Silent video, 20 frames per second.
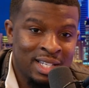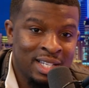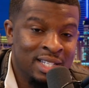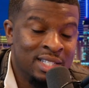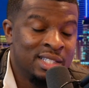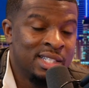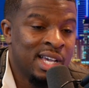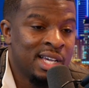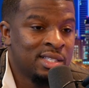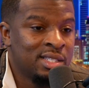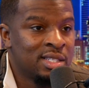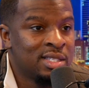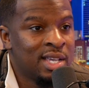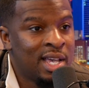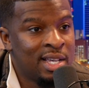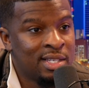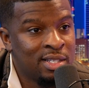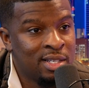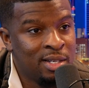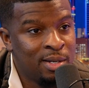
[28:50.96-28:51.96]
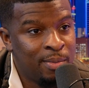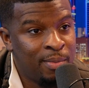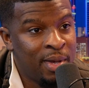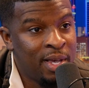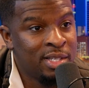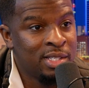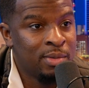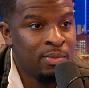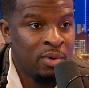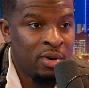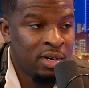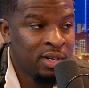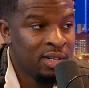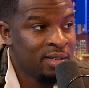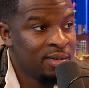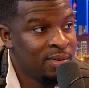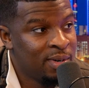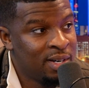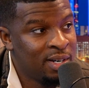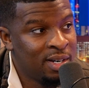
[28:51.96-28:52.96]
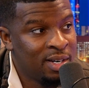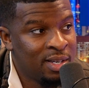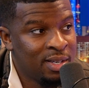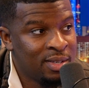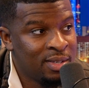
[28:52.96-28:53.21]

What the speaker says: And Texas has an amazing market right now.